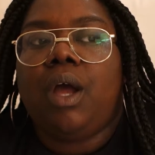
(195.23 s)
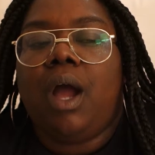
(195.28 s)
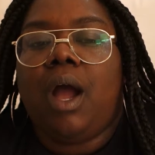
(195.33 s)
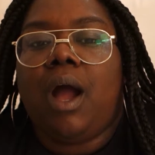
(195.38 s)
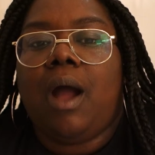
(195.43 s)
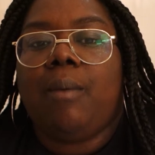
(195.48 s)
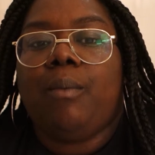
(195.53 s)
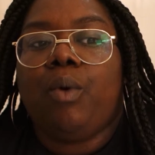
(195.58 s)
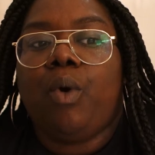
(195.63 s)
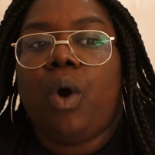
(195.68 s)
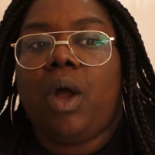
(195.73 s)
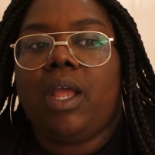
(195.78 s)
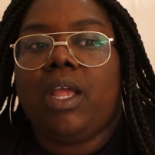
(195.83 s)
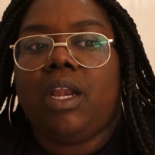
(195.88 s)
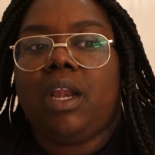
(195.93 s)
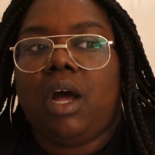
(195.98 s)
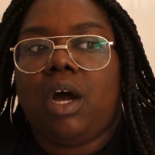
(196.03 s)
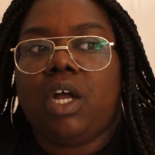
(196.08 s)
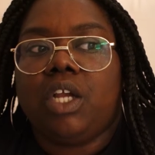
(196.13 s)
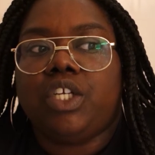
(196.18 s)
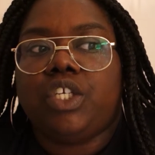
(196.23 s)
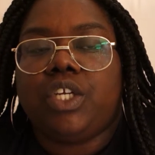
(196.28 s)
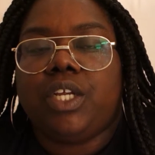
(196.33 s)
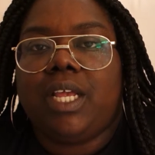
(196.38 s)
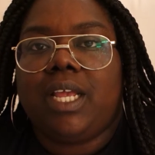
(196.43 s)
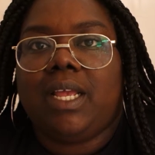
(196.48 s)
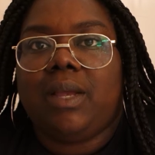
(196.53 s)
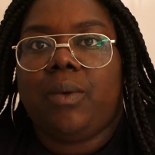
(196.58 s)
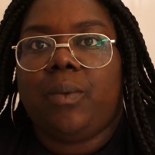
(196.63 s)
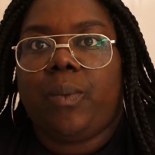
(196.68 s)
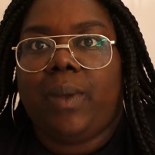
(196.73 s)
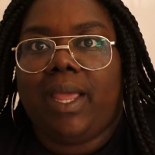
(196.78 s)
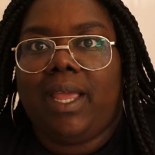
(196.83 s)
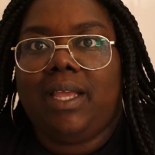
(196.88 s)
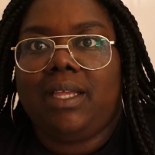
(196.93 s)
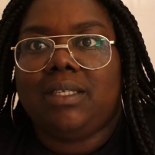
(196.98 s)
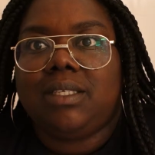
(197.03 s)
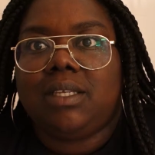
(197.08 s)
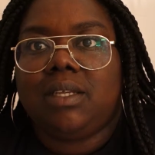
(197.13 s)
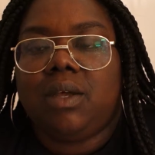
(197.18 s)
I'm quite large
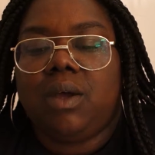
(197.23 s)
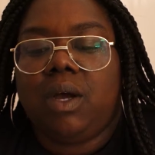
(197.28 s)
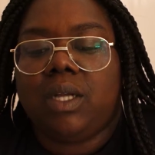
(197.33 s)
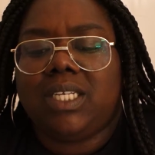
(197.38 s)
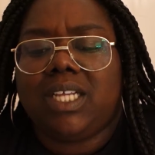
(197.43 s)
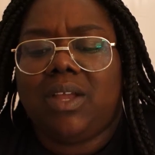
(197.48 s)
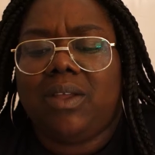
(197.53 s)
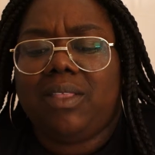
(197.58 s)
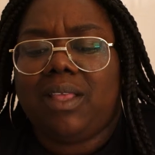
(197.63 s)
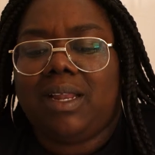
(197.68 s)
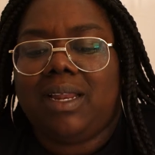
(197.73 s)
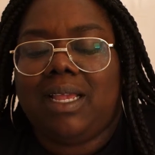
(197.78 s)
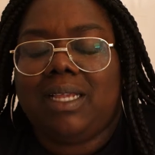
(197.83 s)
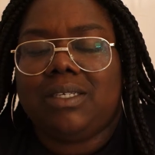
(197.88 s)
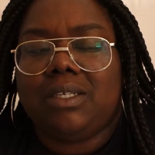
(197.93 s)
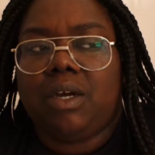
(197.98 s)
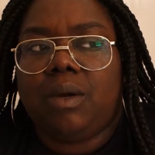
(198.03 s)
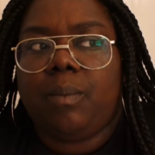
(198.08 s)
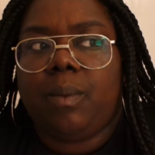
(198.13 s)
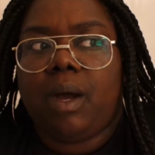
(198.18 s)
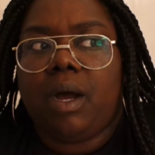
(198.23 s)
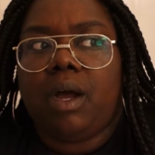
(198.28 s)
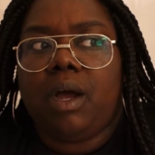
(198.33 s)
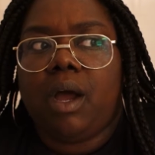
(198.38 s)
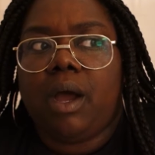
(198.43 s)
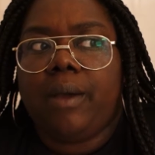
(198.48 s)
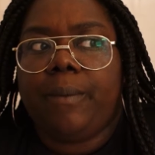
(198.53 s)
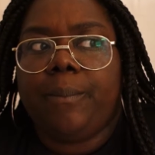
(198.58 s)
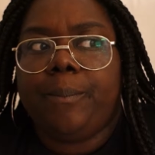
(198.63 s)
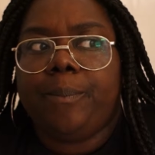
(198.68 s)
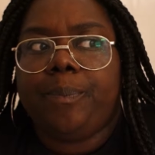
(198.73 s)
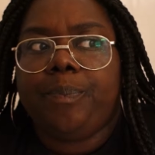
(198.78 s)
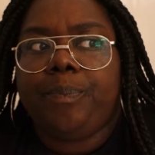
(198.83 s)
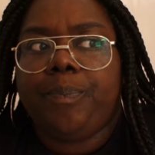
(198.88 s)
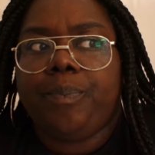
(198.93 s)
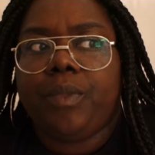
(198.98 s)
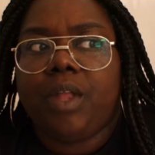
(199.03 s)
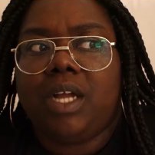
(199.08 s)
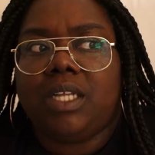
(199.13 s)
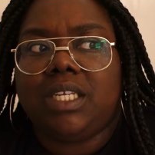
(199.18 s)
weight, I'll tell you that later, but I
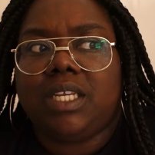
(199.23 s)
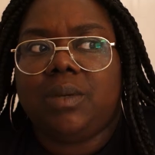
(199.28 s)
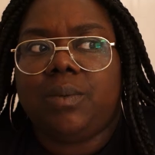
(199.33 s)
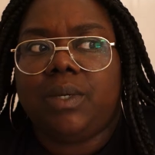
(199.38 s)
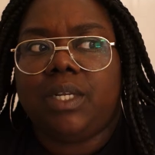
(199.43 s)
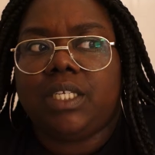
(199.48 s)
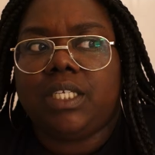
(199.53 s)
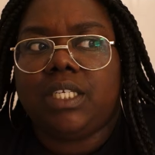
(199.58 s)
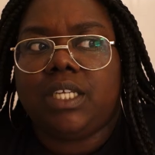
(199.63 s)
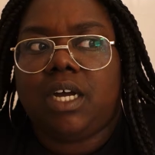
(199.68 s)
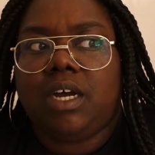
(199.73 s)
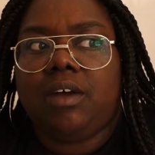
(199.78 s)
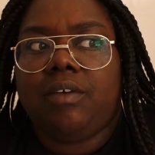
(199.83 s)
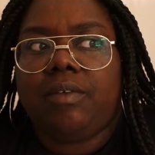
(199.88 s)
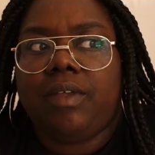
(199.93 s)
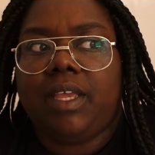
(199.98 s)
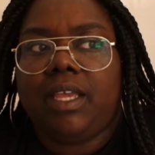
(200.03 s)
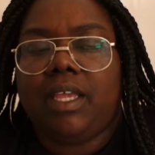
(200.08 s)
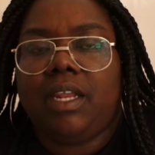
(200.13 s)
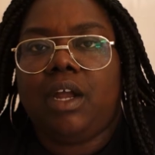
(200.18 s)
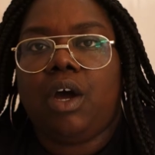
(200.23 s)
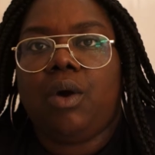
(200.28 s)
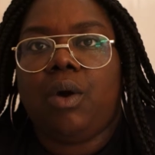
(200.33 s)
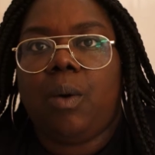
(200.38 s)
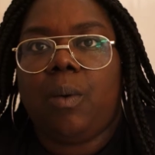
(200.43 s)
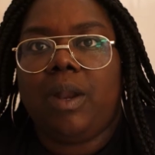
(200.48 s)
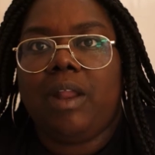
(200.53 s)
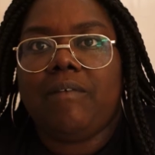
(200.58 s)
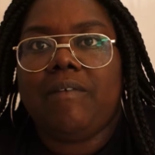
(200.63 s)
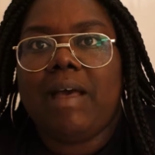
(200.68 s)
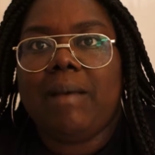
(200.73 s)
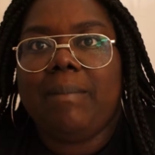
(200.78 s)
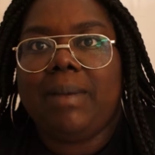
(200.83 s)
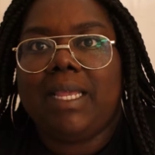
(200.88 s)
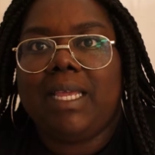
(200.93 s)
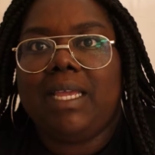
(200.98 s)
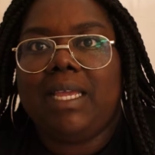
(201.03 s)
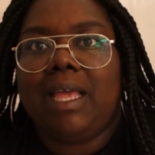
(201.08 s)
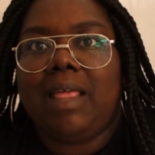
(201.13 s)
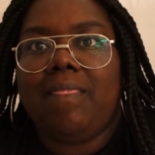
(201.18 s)
didn't want to start thinking, oh, I want a
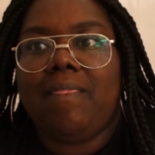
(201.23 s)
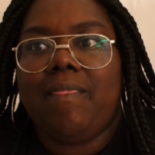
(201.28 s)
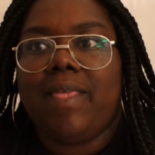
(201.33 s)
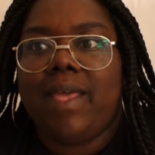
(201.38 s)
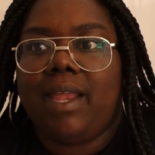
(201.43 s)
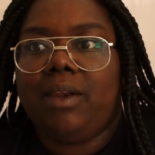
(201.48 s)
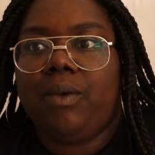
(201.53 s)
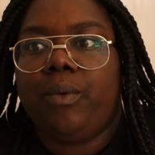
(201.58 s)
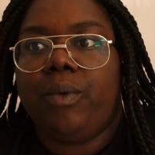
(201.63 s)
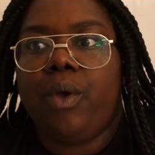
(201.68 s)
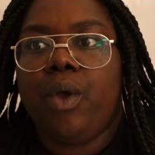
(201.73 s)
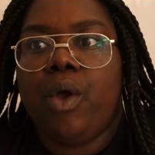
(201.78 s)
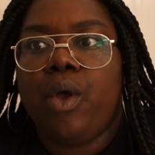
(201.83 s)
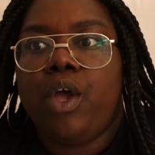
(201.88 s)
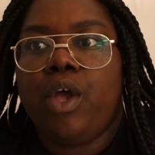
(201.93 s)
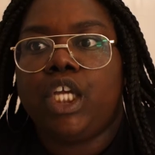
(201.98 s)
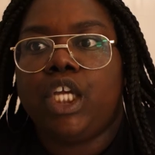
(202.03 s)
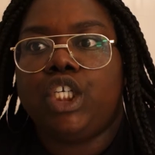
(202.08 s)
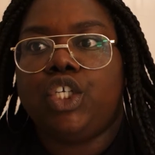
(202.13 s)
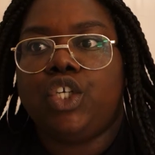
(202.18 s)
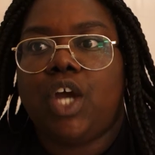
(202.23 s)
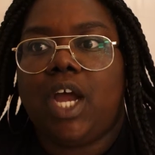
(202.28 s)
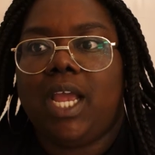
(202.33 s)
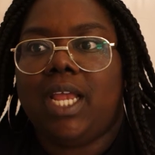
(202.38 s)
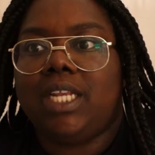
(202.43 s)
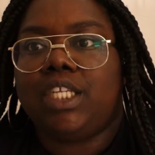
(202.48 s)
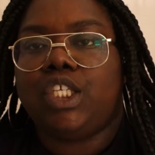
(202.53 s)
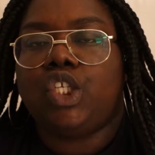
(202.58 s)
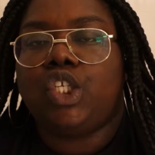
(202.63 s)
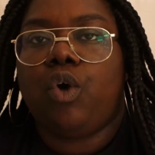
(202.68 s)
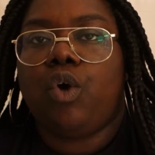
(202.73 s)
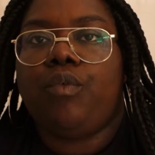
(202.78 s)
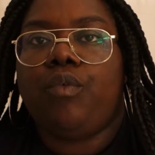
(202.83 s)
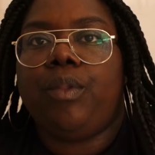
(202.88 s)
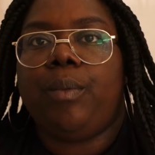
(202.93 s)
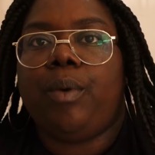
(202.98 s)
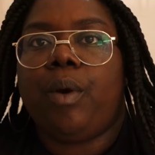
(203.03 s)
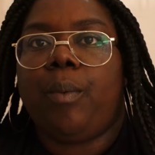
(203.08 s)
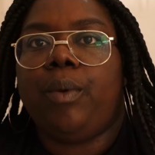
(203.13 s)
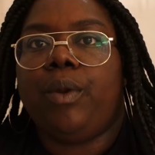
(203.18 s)
family, and then try and solve the
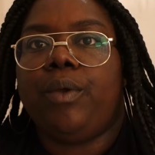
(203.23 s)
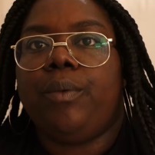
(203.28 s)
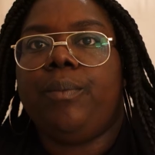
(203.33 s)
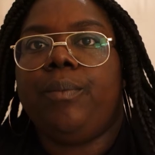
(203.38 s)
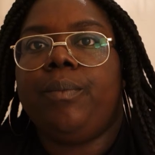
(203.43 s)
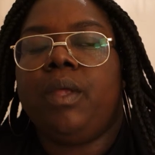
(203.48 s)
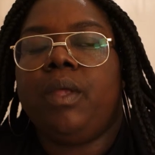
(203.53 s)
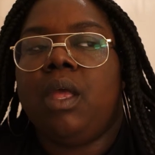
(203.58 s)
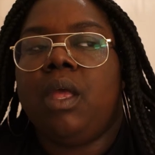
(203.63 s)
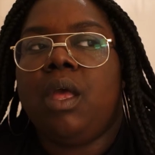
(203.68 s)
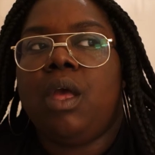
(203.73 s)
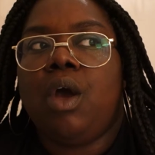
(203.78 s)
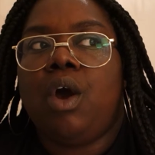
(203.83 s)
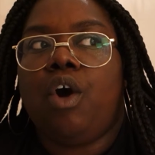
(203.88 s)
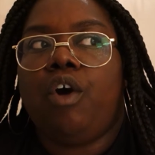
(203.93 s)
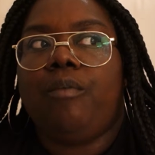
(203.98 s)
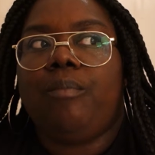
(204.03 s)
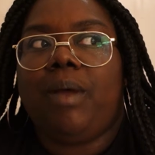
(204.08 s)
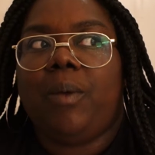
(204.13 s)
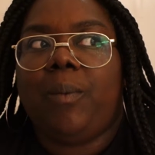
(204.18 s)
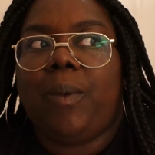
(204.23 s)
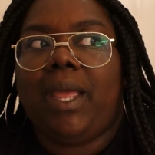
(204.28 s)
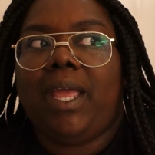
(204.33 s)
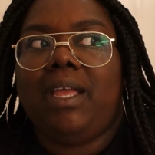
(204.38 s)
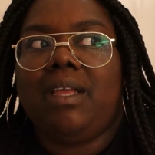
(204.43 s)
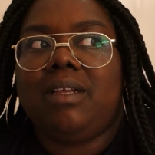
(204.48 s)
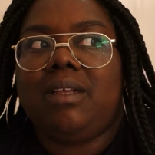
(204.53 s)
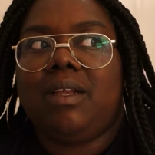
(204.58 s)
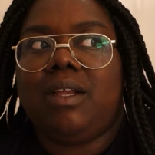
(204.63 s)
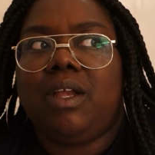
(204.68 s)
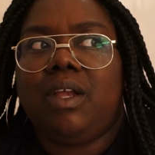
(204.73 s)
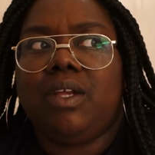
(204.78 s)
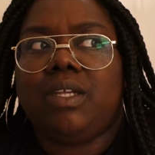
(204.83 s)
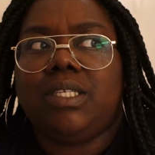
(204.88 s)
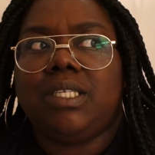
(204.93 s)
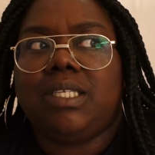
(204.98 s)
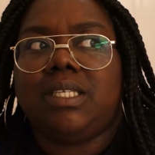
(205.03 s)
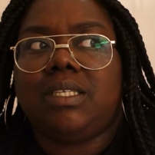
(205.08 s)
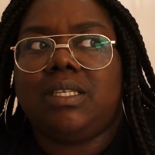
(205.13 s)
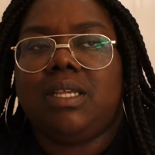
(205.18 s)
problem on my weight,
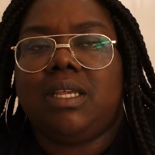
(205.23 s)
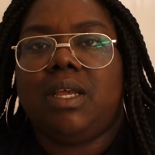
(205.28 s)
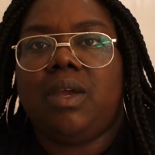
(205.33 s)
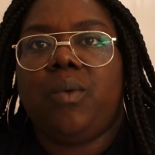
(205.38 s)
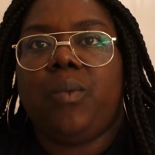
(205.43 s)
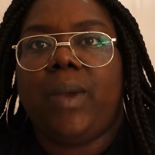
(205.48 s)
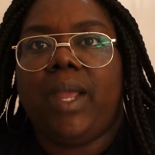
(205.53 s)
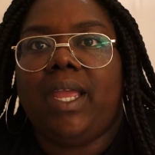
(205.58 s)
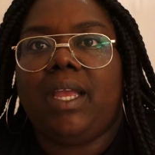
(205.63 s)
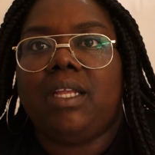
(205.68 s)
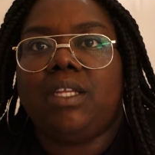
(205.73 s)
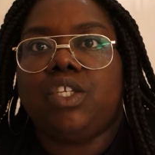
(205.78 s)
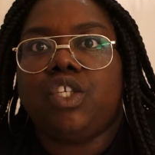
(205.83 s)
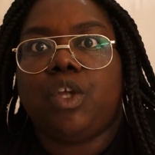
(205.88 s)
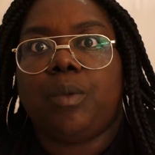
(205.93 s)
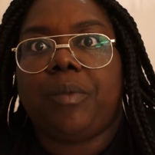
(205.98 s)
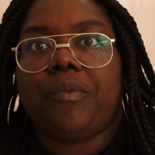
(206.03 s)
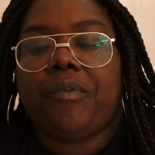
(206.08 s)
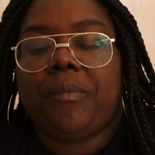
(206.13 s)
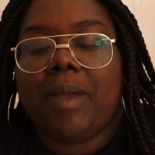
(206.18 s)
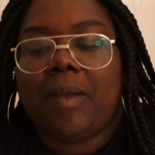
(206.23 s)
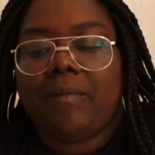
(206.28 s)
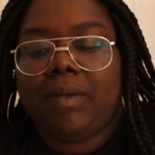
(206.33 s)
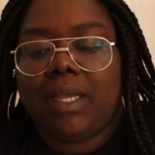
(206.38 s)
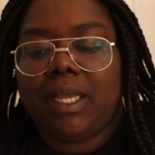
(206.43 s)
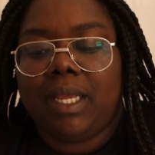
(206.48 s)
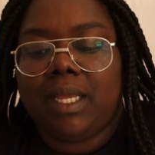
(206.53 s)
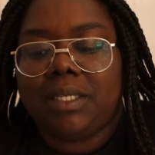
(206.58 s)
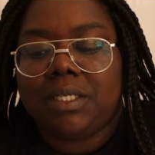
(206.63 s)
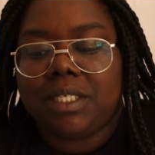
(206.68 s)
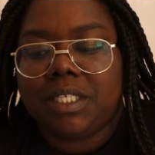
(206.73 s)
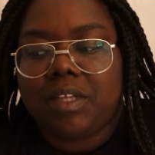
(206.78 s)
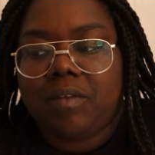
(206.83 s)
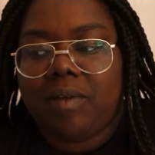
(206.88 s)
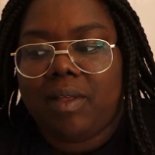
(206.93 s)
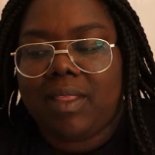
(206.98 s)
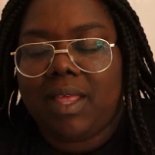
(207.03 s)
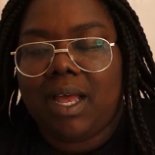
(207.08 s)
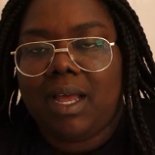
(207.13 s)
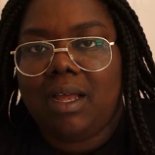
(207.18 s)
because weight can stop you from having kids and stuff
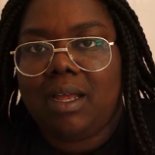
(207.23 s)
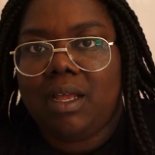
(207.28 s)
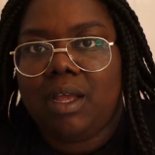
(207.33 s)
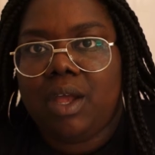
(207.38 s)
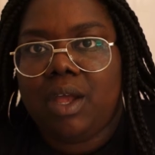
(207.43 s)
like that.